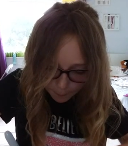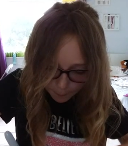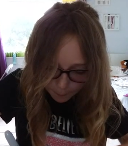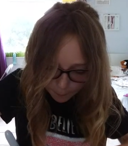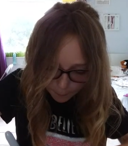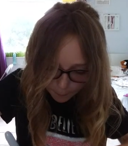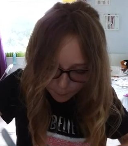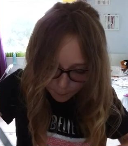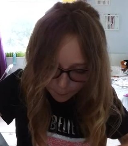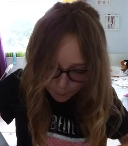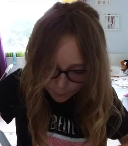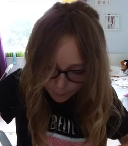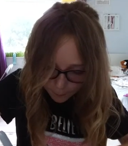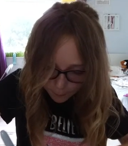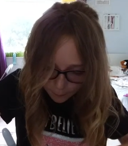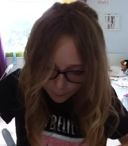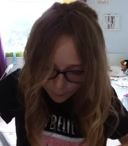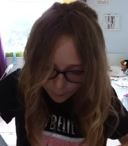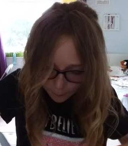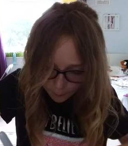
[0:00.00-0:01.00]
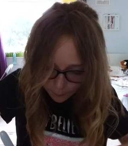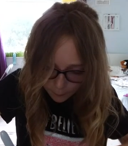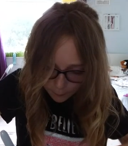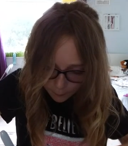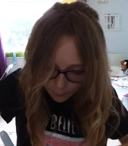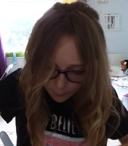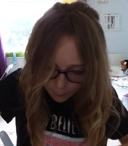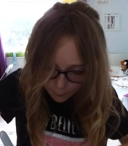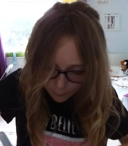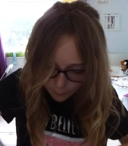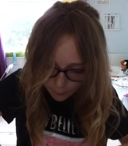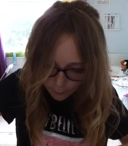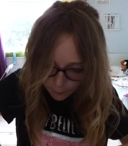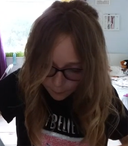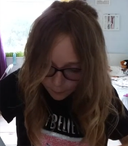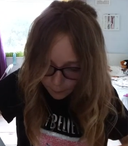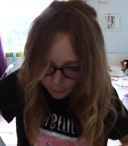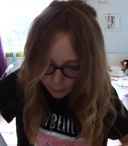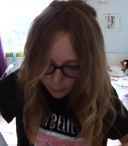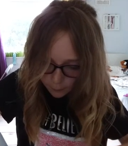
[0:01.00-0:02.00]

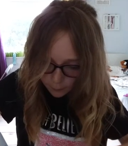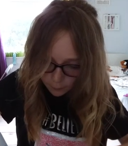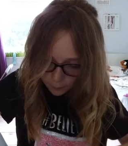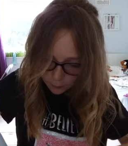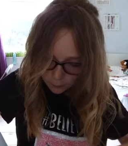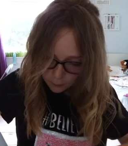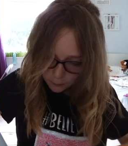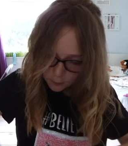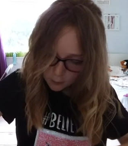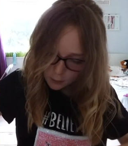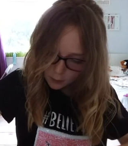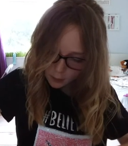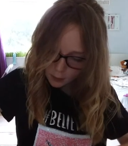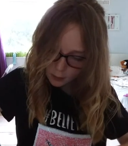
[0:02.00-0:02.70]
No one is speaking in this clip.